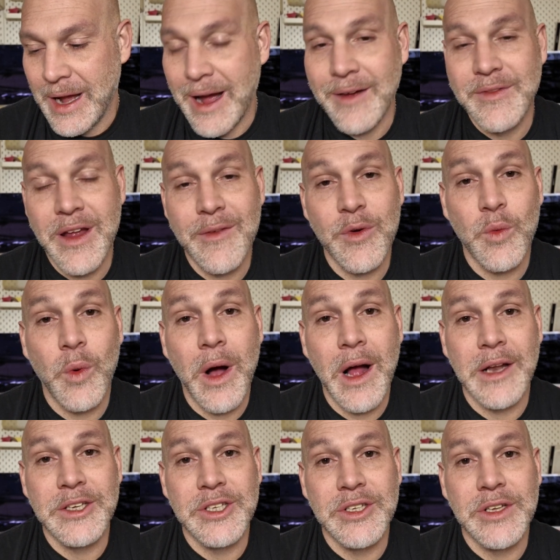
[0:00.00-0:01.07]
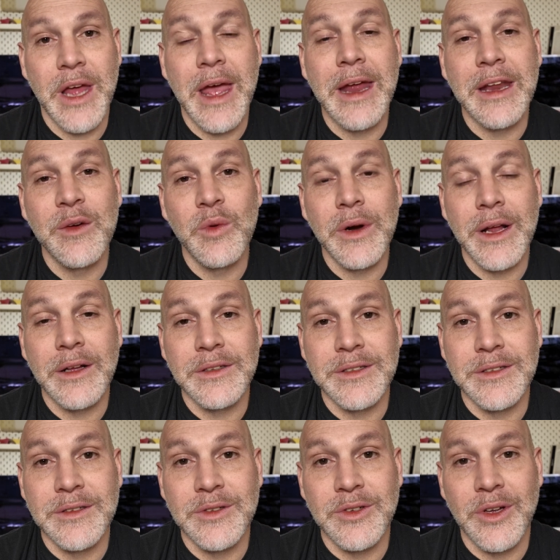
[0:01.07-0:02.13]
I've never watched anyone
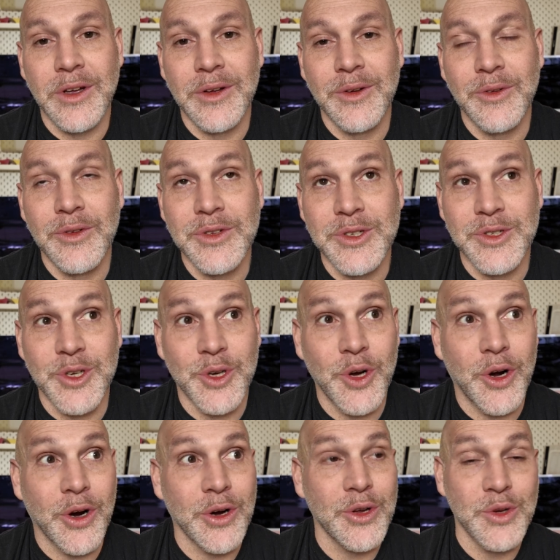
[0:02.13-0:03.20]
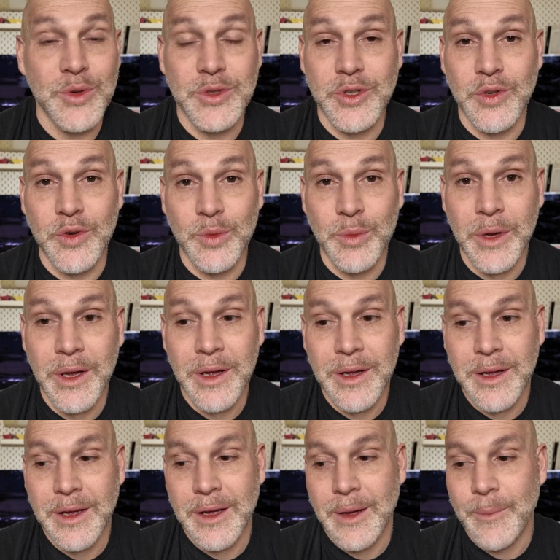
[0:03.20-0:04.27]
else's cigar YouTube.
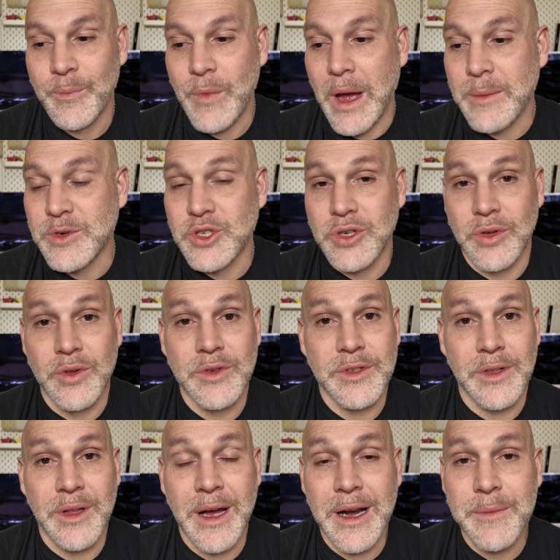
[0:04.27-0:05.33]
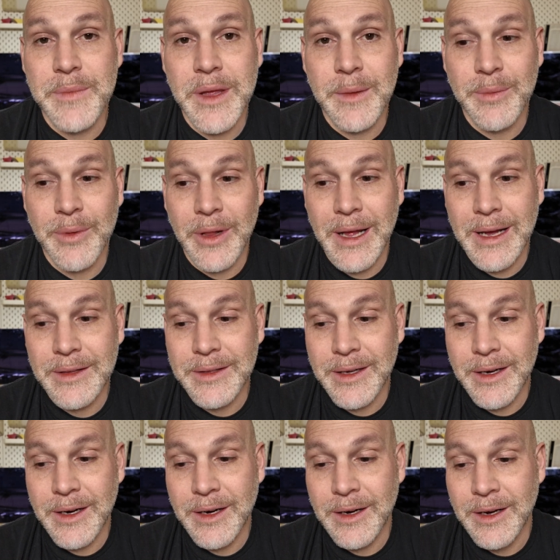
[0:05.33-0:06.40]
I'm sure there's a lot of people out
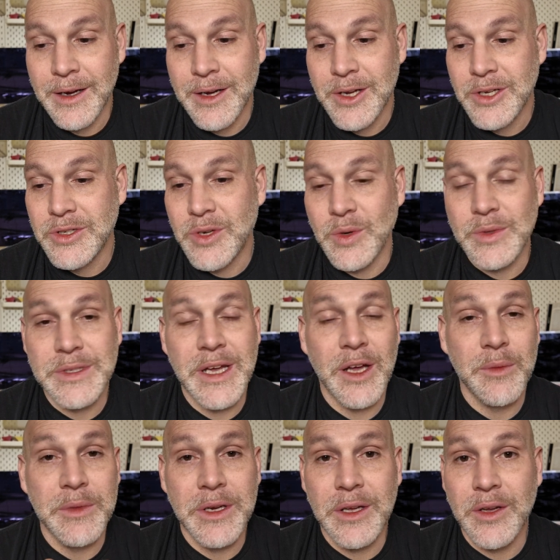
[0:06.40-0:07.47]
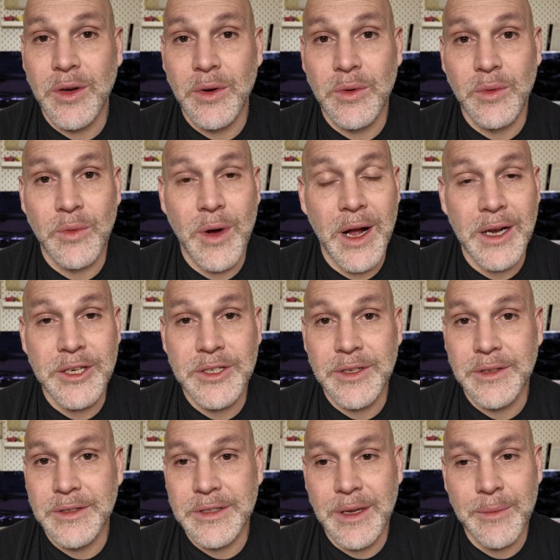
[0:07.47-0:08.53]
there. Don't tell me to go watch
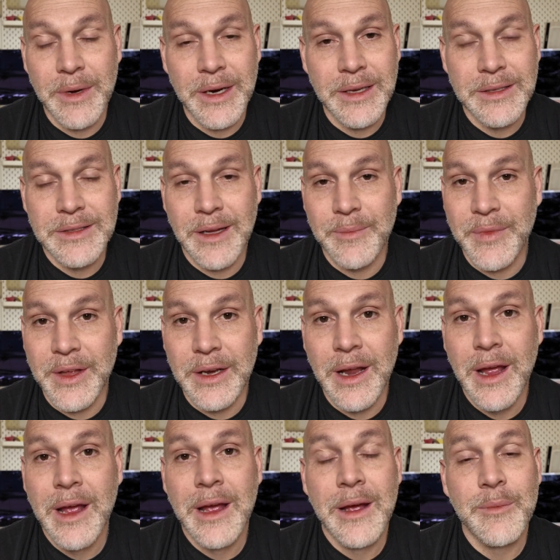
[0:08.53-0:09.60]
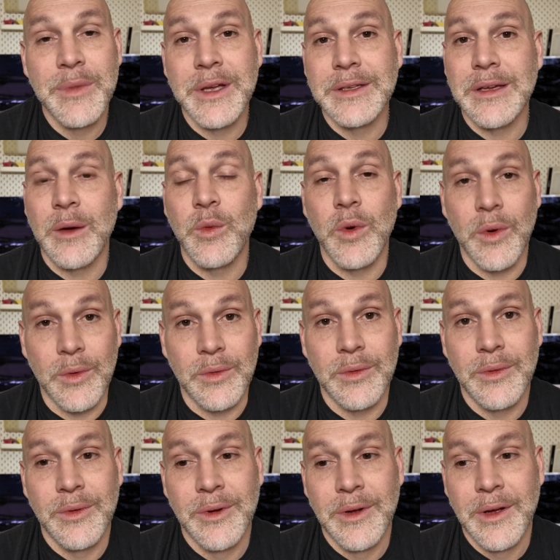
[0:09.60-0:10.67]
something because I won't.
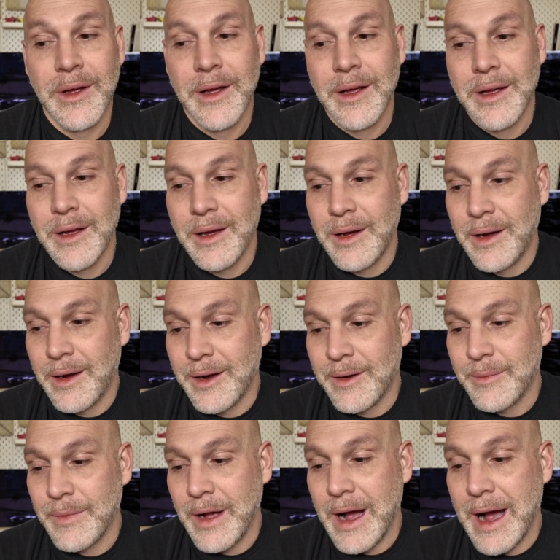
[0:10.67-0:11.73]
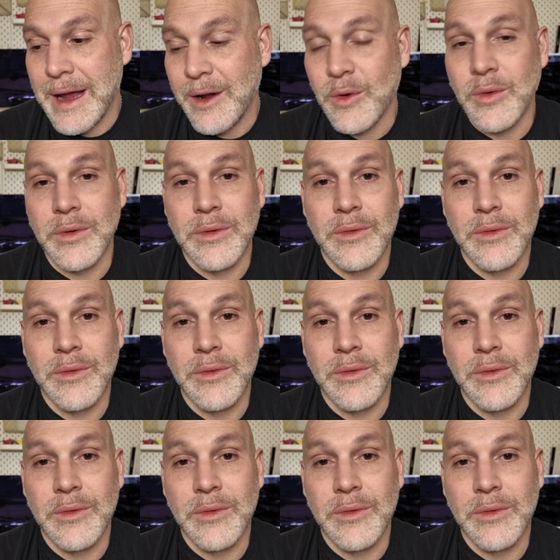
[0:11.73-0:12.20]
I don't